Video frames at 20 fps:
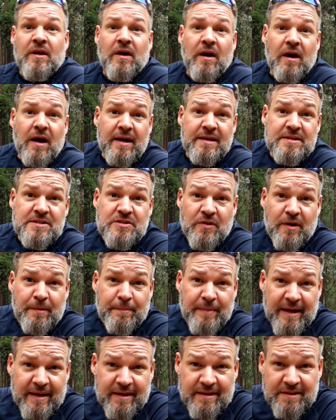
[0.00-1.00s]
All right, so I'm
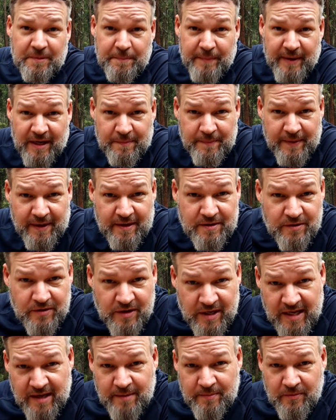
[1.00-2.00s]
back at the Backpacker
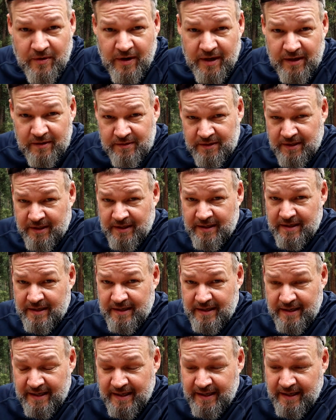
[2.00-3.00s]
Campground,
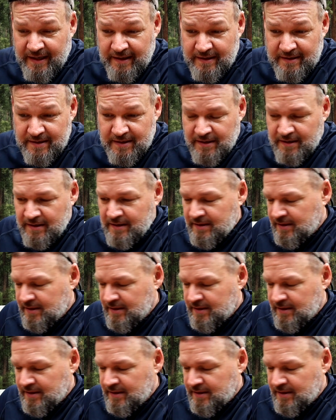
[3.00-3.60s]
and